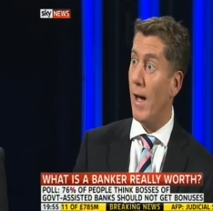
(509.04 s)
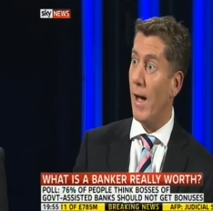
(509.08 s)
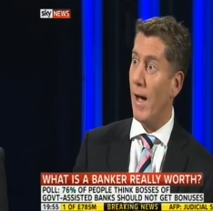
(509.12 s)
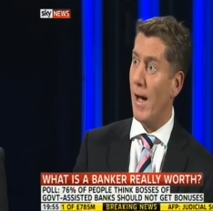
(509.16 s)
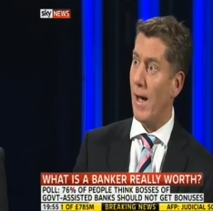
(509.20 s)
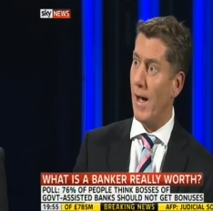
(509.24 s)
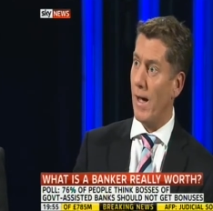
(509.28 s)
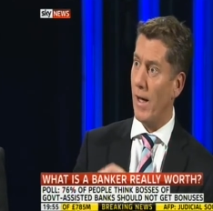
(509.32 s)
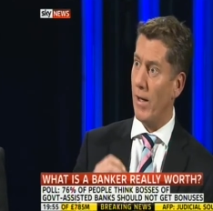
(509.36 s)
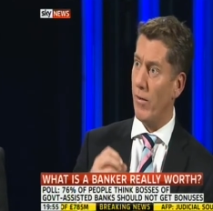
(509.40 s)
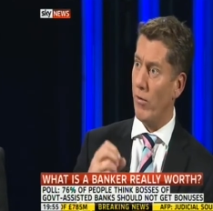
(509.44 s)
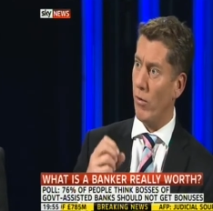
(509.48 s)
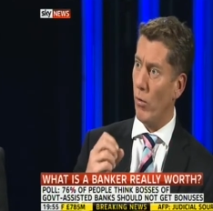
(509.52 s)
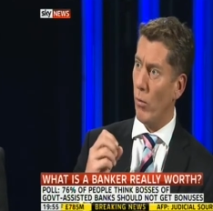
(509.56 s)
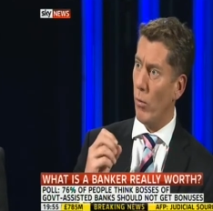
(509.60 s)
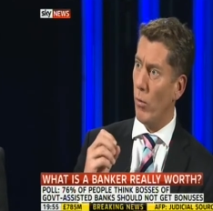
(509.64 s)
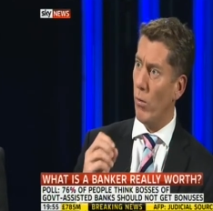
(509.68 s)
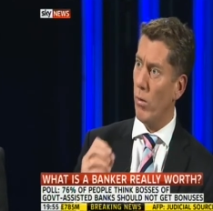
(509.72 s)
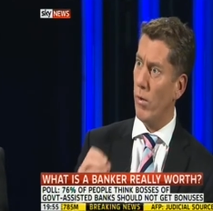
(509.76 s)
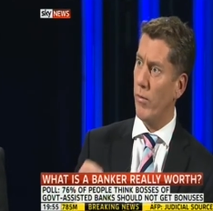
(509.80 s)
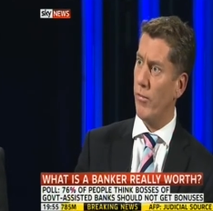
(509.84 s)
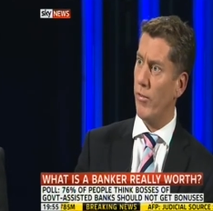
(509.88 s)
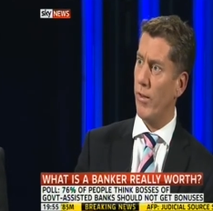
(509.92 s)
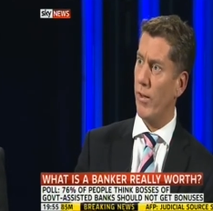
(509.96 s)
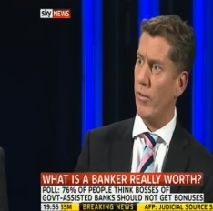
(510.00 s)
And
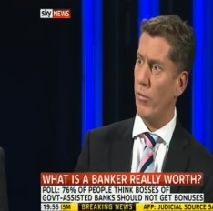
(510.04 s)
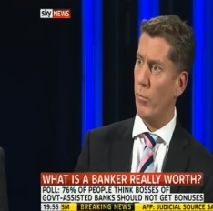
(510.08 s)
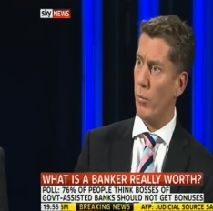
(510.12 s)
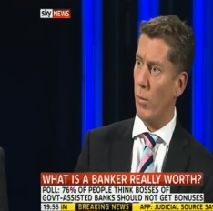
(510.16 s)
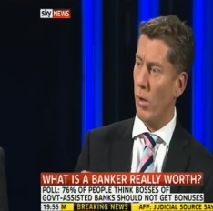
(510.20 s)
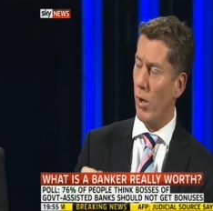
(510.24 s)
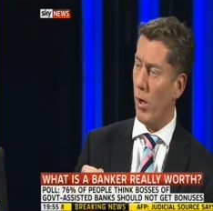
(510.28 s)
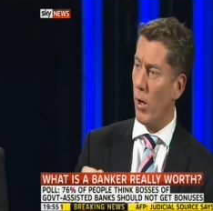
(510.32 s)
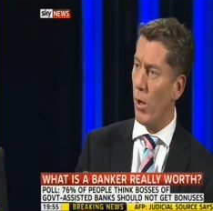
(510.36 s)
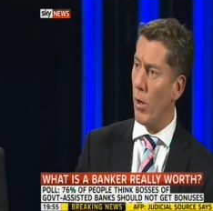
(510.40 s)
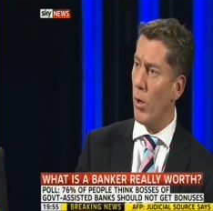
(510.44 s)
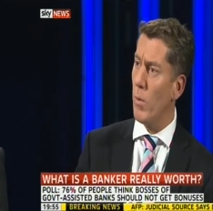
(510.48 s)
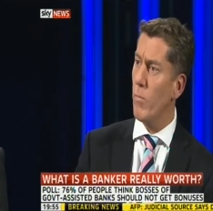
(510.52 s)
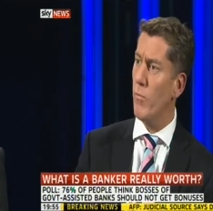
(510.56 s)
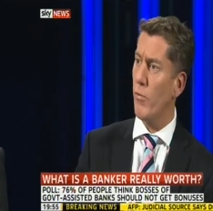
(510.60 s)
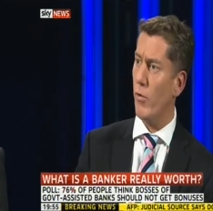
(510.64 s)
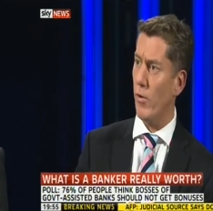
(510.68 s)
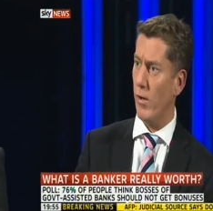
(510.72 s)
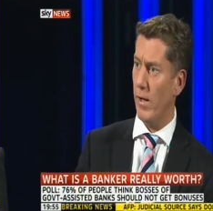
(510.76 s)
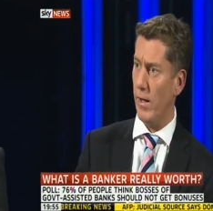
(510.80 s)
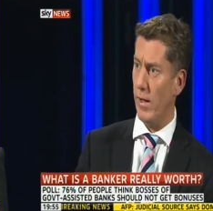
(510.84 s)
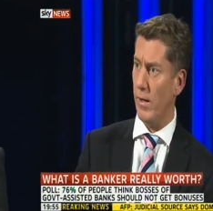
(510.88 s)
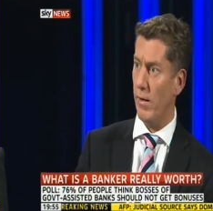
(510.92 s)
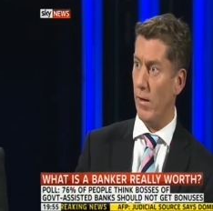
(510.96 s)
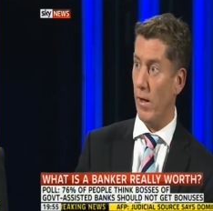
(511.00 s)
all of this will
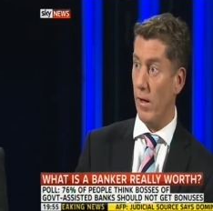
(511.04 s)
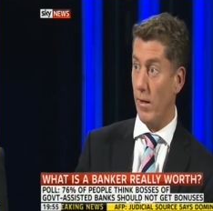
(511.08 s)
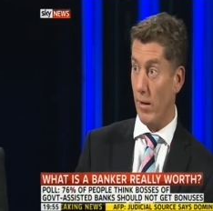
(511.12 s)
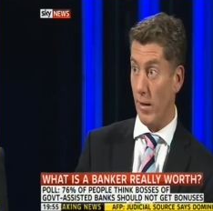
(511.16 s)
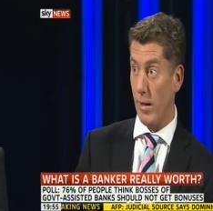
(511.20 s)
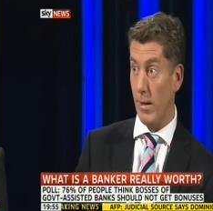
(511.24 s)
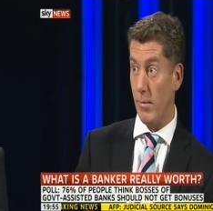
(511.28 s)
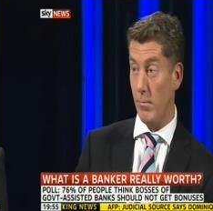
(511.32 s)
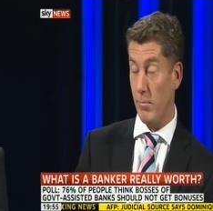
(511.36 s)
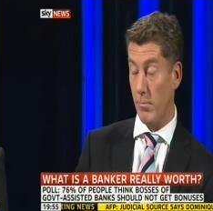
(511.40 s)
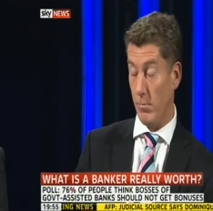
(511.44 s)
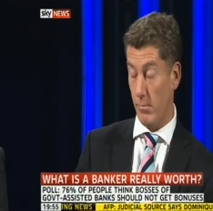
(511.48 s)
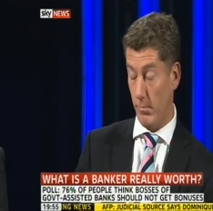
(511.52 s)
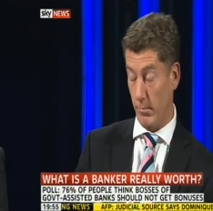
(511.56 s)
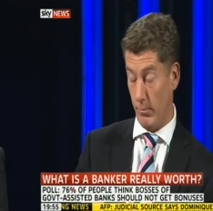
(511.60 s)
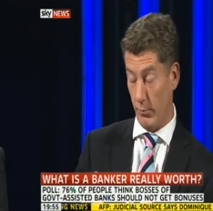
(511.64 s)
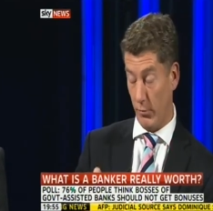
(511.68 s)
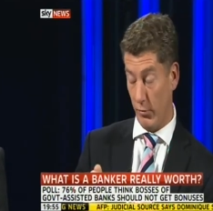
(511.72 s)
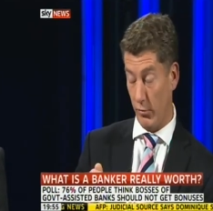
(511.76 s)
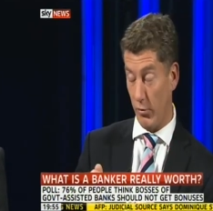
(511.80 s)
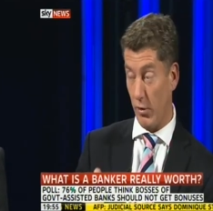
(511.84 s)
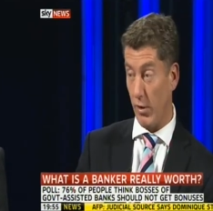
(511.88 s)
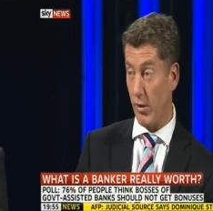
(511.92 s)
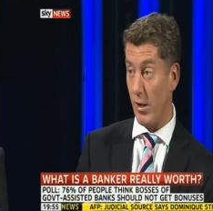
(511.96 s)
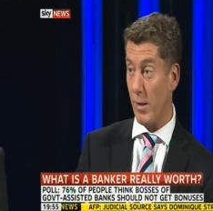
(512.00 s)
hopefully, and I
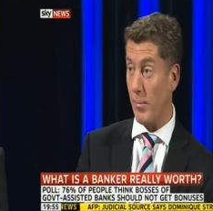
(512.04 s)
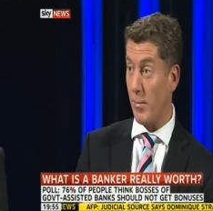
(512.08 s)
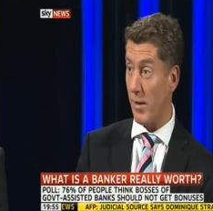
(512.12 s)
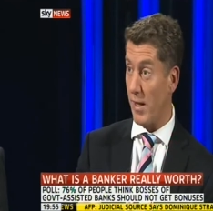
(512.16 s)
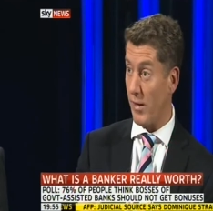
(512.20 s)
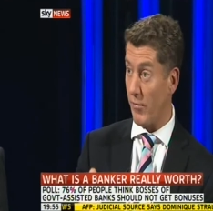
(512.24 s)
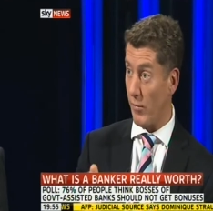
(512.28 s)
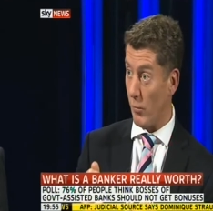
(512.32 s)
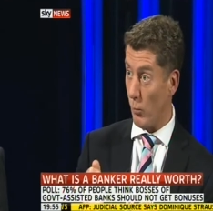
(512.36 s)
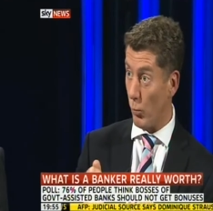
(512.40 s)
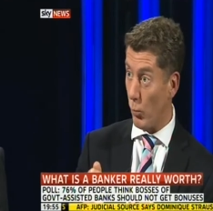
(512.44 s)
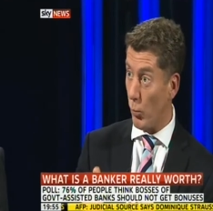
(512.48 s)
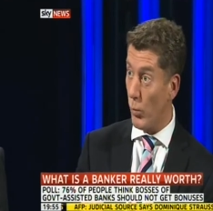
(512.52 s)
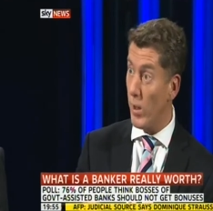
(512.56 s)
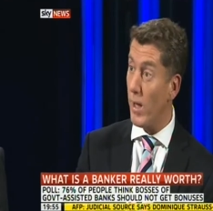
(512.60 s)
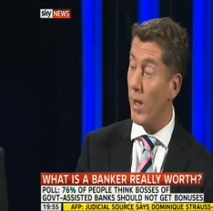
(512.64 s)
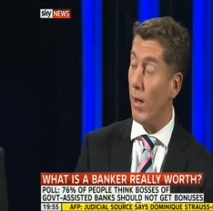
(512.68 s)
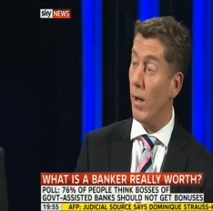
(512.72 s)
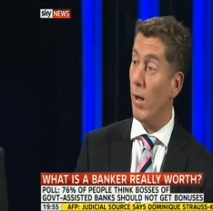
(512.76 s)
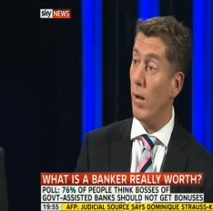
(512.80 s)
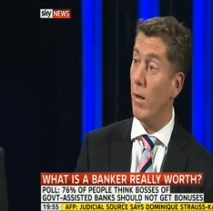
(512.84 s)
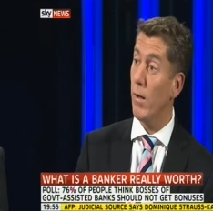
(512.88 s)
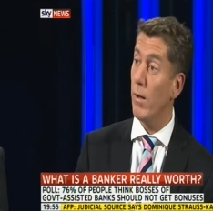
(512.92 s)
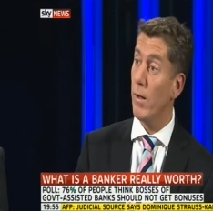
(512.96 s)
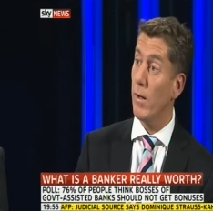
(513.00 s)
strongly believe it
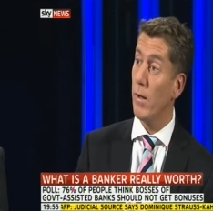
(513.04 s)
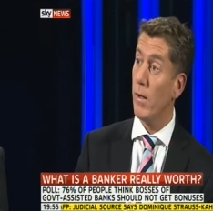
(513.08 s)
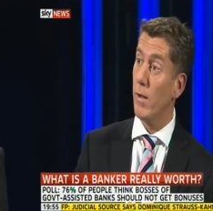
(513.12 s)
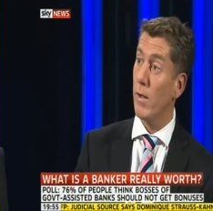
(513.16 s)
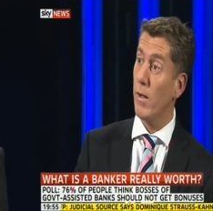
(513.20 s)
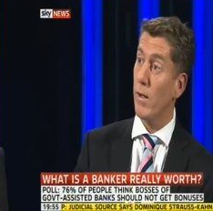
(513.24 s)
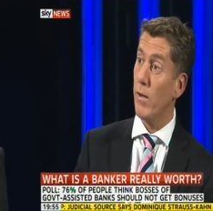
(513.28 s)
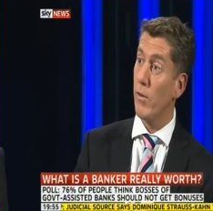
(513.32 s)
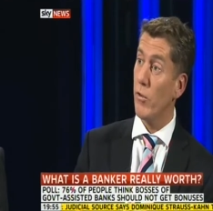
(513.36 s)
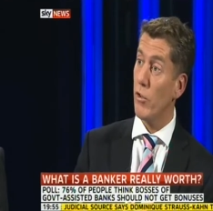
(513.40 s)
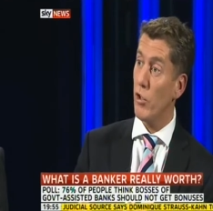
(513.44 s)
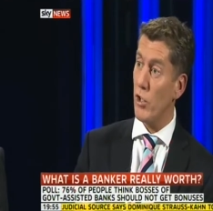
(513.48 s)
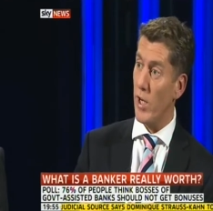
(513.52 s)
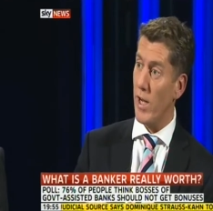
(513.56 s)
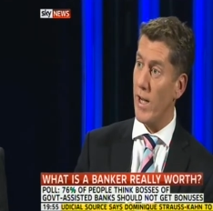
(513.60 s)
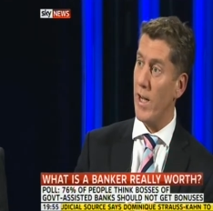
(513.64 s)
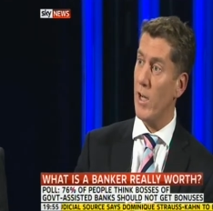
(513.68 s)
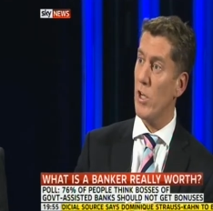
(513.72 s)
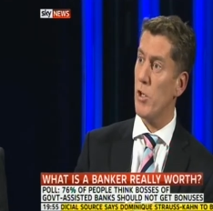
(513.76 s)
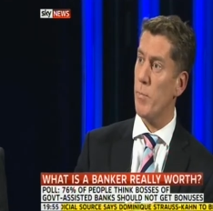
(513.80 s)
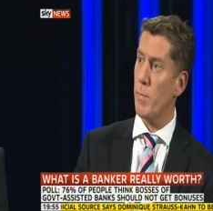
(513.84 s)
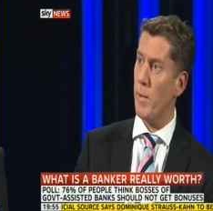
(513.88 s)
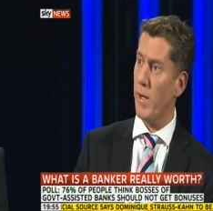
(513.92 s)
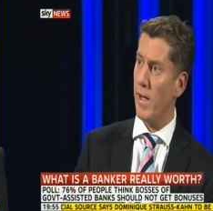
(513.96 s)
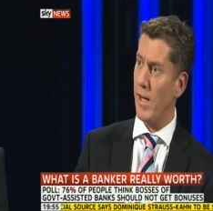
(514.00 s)
will,
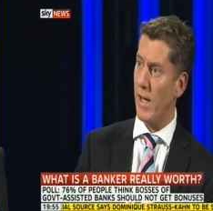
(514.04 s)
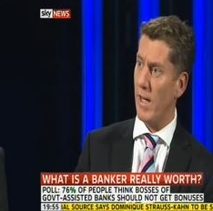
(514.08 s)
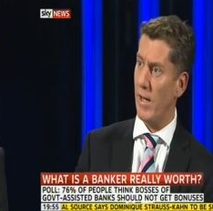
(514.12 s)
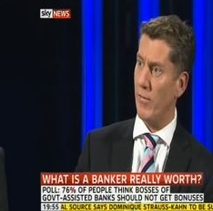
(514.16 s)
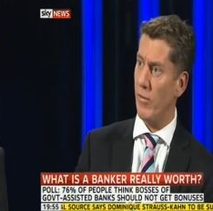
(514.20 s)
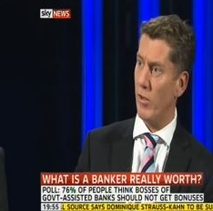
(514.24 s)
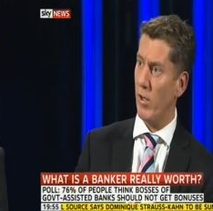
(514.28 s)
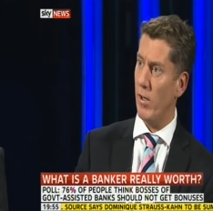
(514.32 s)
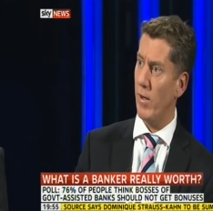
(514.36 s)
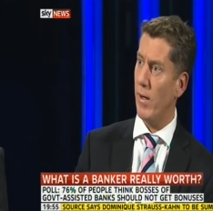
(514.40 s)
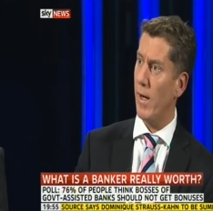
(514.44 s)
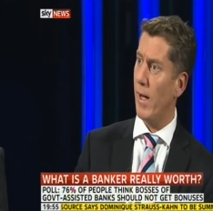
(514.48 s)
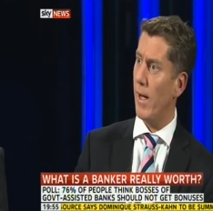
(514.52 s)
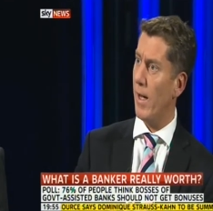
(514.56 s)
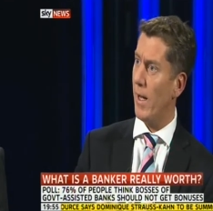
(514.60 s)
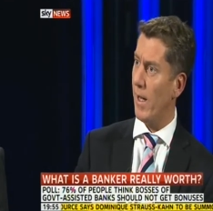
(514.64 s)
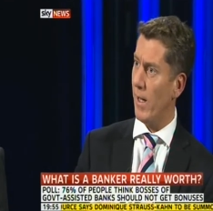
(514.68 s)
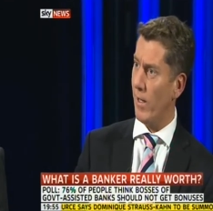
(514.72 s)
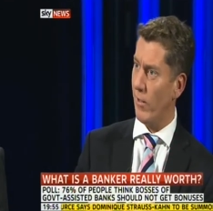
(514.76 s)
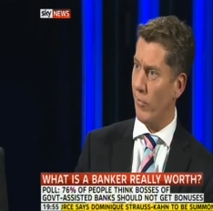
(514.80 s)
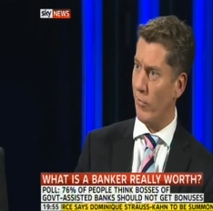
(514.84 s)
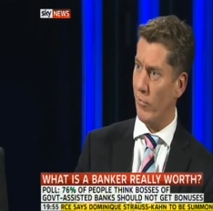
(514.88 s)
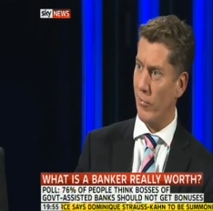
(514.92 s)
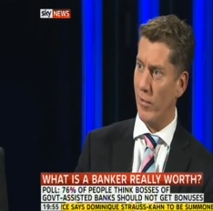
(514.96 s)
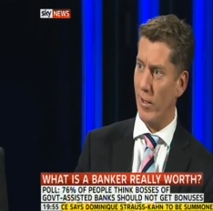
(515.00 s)
change behaviour,
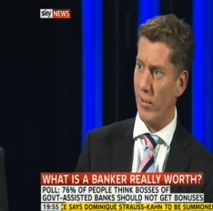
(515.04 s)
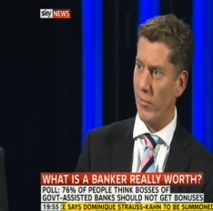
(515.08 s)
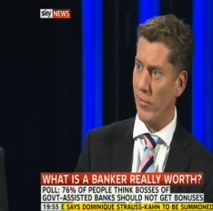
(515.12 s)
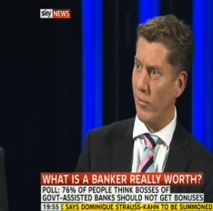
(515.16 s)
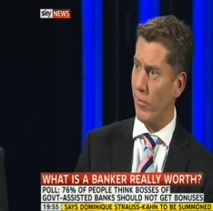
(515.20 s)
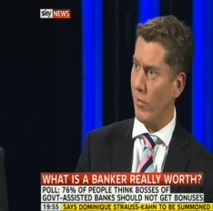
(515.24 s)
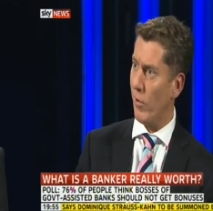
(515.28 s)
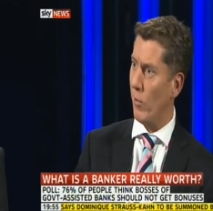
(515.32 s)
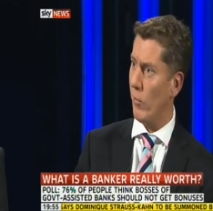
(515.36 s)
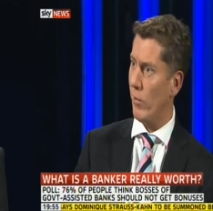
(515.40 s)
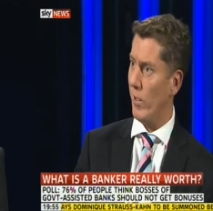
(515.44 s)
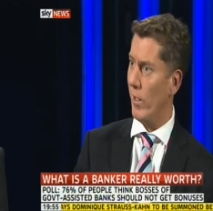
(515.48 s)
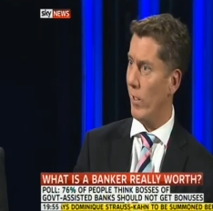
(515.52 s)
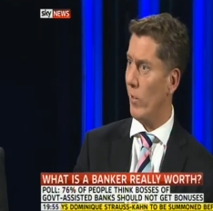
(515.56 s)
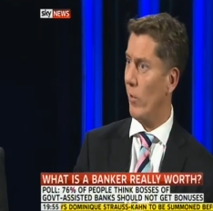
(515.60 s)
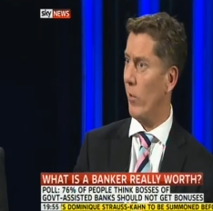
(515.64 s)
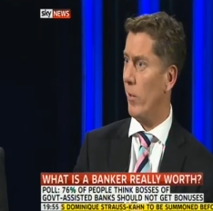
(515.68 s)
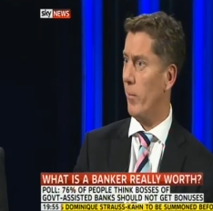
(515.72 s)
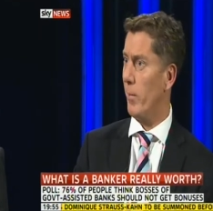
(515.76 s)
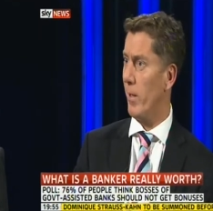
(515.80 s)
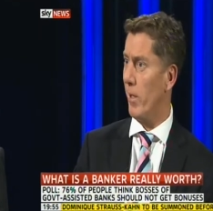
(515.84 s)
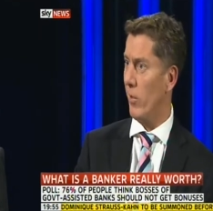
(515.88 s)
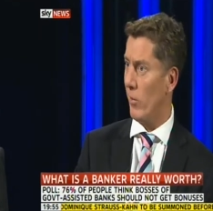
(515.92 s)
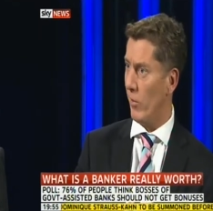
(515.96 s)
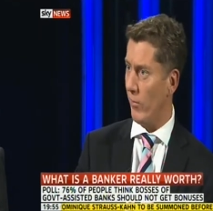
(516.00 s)
and that's only going
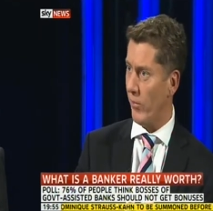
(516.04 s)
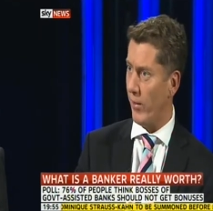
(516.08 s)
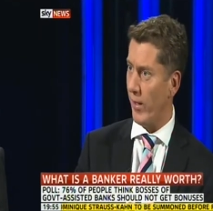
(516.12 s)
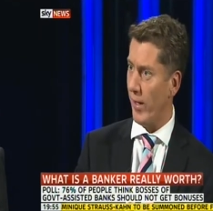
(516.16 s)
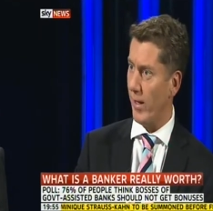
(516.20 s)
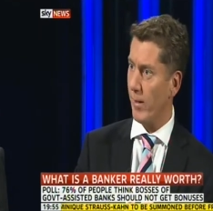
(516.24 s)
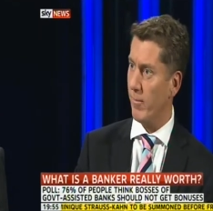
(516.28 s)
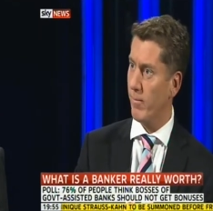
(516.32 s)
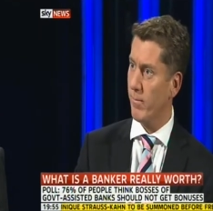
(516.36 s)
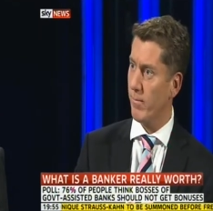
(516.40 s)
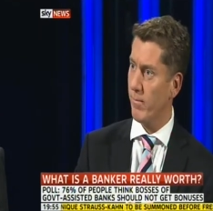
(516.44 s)
to be a good thing.